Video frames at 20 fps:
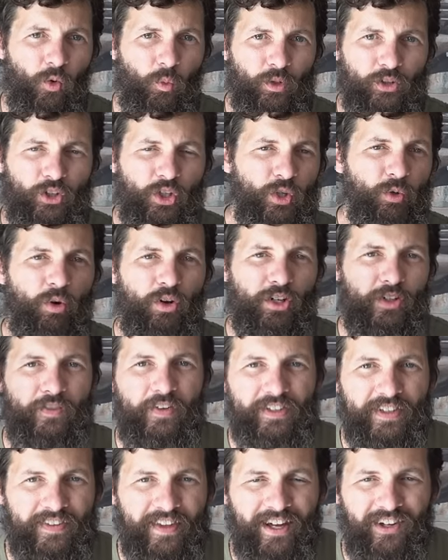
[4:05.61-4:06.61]
with
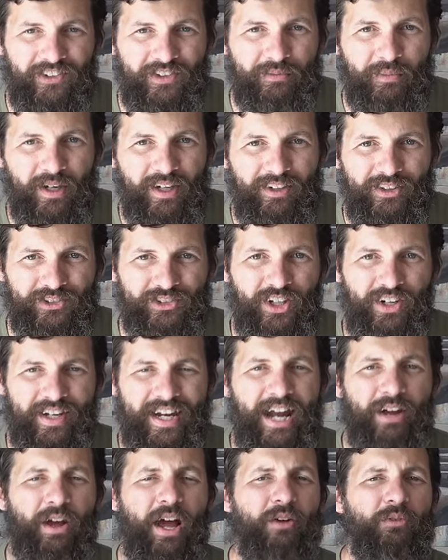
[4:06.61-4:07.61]
250,000 miles on it.
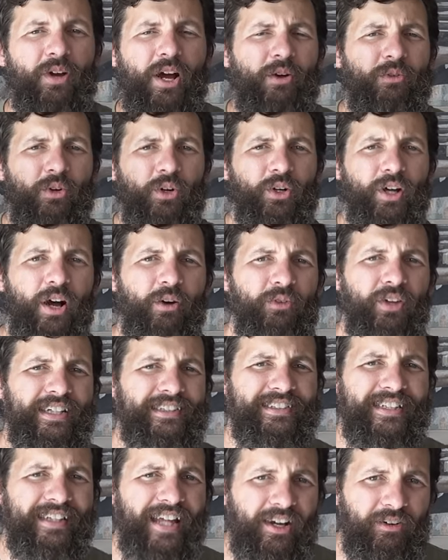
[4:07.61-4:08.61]
How, how, how, good, how
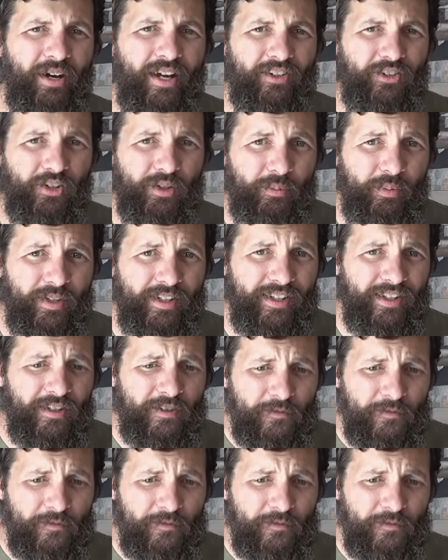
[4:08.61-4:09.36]
nice could that actually be?